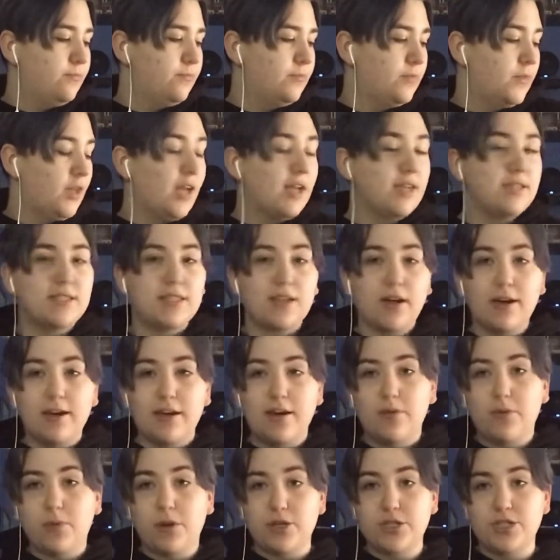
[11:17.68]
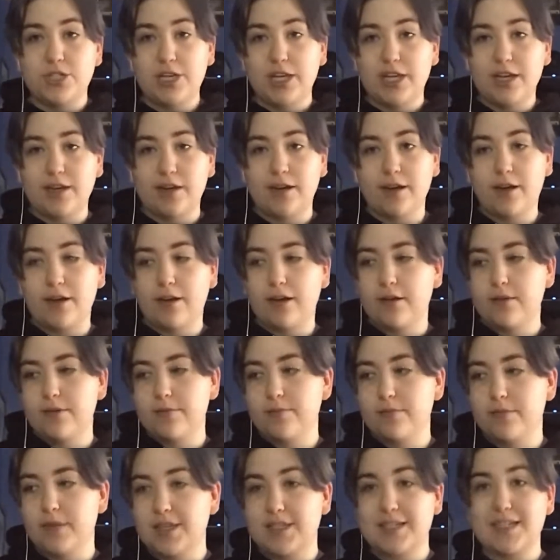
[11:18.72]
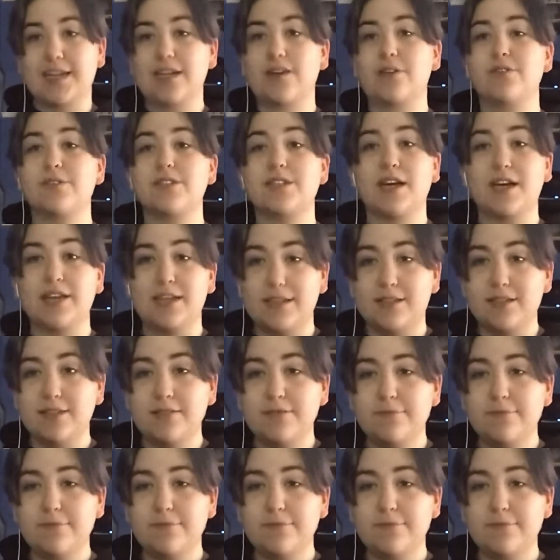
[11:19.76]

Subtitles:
I started watching Attack on Titan.